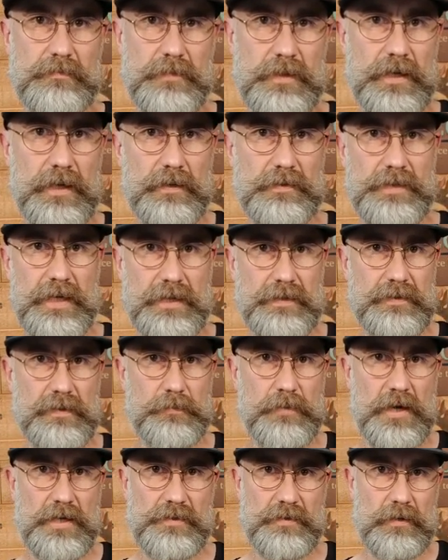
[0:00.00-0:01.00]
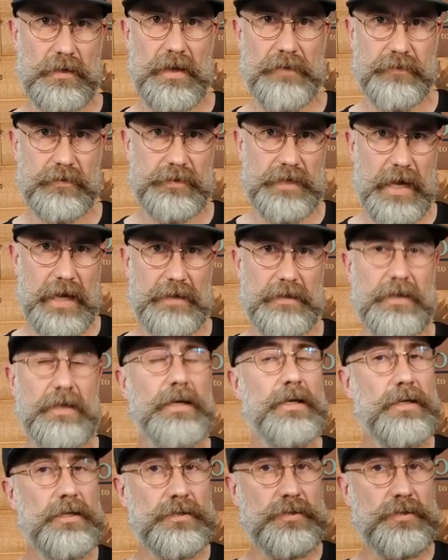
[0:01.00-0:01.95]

at El Titan de Bronze are level 9.